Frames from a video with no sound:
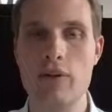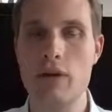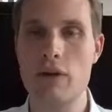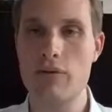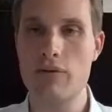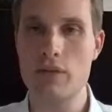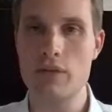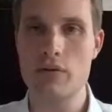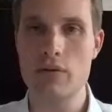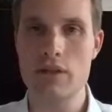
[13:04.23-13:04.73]
of
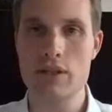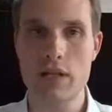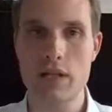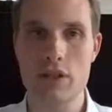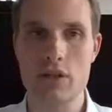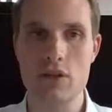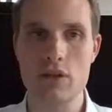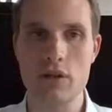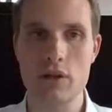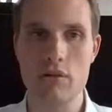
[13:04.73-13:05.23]
the
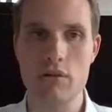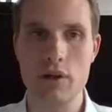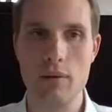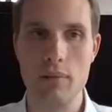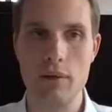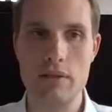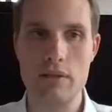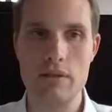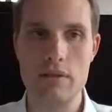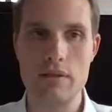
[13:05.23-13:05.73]
transaction
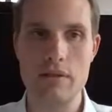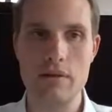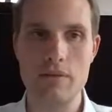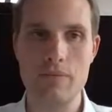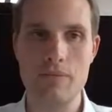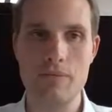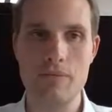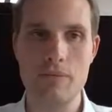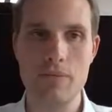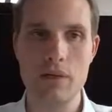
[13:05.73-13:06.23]
agreements.
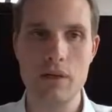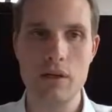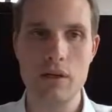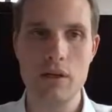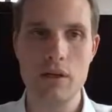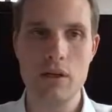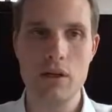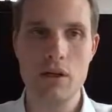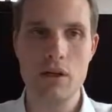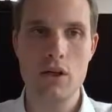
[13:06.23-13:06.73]

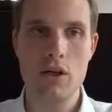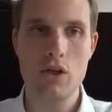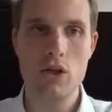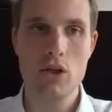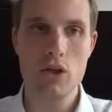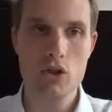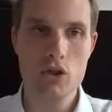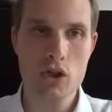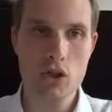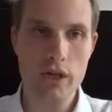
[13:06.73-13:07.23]

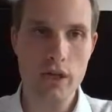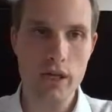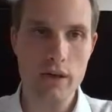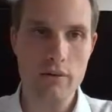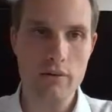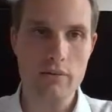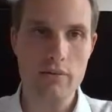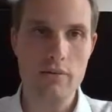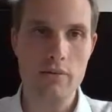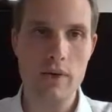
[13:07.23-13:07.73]
Usually,
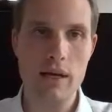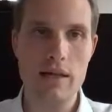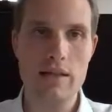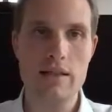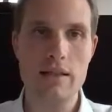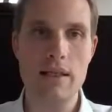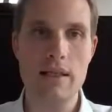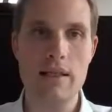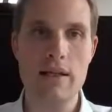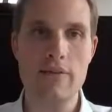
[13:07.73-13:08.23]
we as
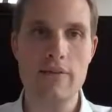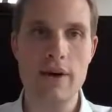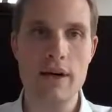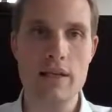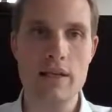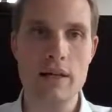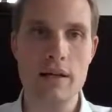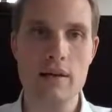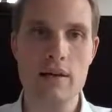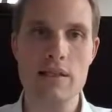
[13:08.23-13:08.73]
lead advisor
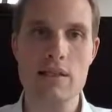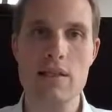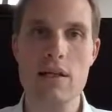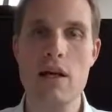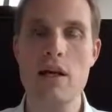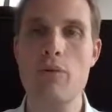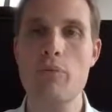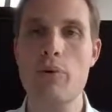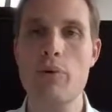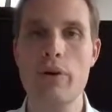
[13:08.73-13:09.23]
are the
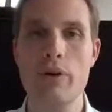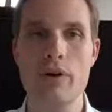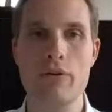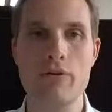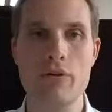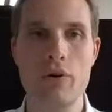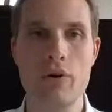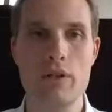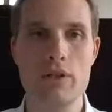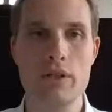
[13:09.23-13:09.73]
single point of
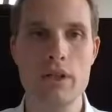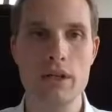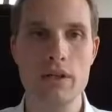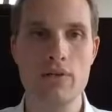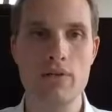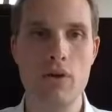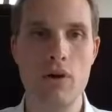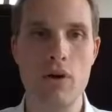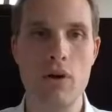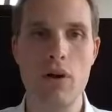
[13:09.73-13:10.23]
contact
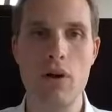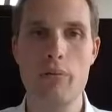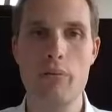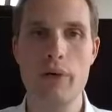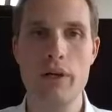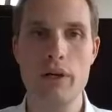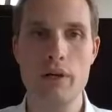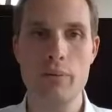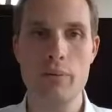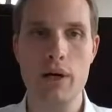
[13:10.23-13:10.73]
for all
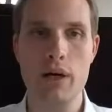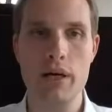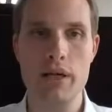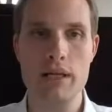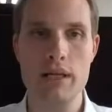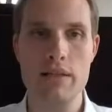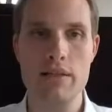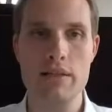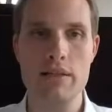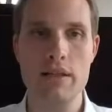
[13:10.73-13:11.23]
bidder
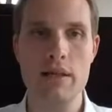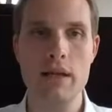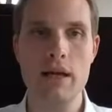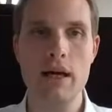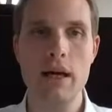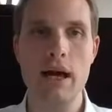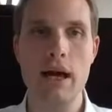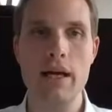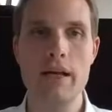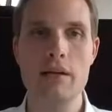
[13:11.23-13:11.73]
parties
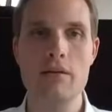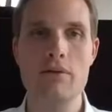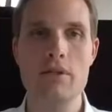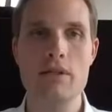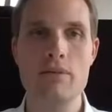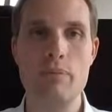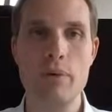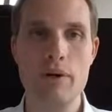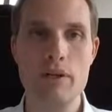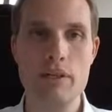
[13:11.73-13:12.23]
and are
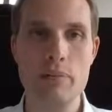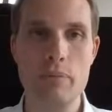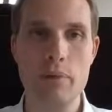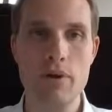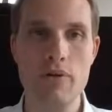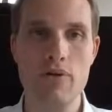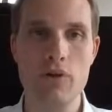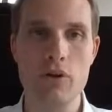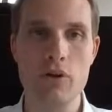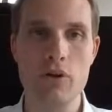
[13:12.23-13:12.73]
responsible
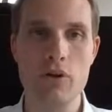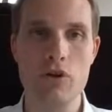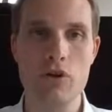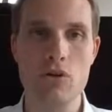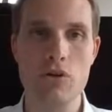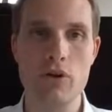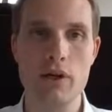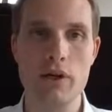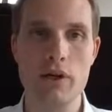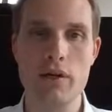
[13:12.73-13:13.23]
for
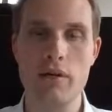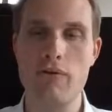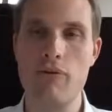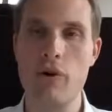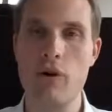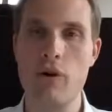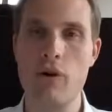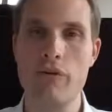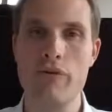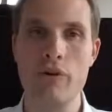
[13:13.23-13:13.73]
controlling the
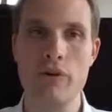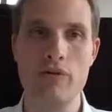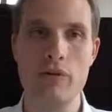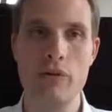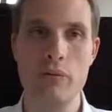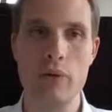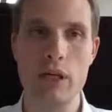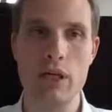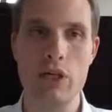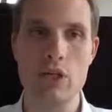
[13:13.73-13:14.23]
flow of
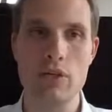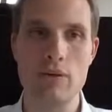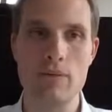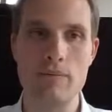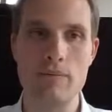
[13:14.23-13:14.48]
information.